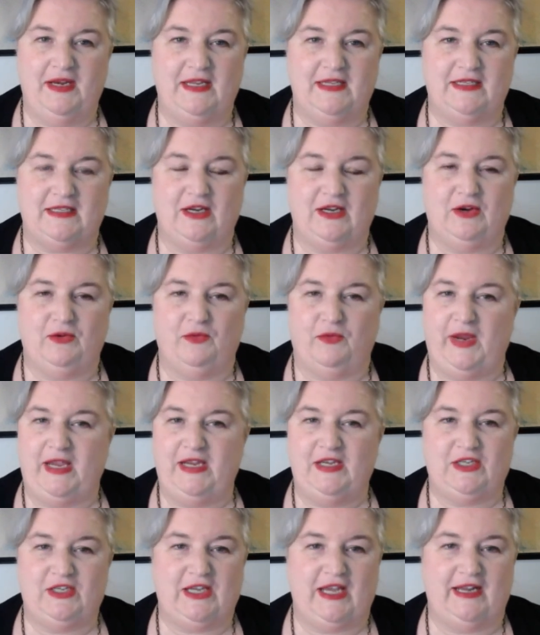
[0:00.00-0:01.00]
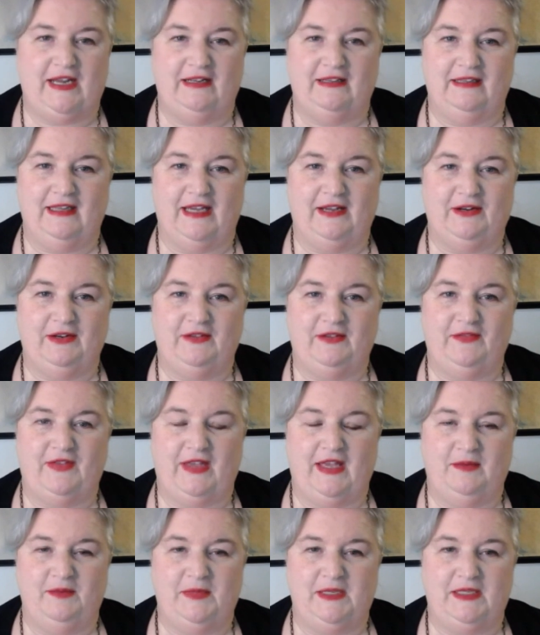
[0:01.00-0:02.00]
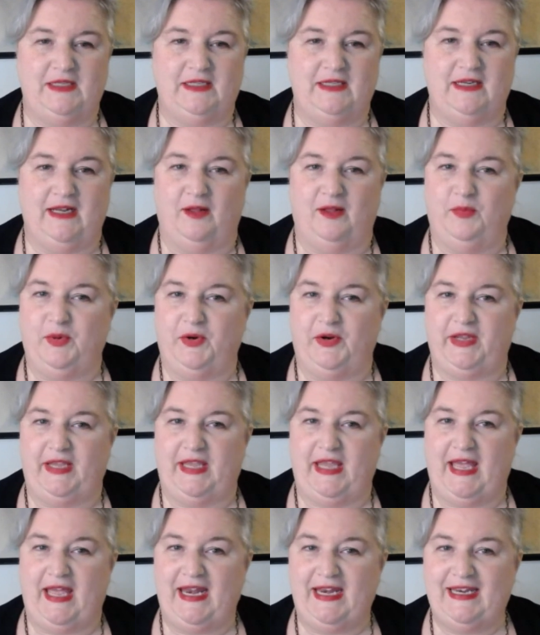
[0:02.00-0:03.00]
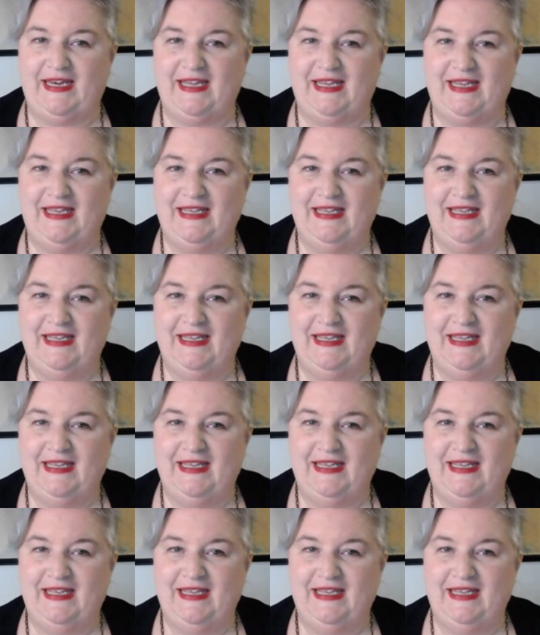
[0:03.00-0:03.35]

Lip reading: is a great channel out of Edmonton, Alberta, Canada.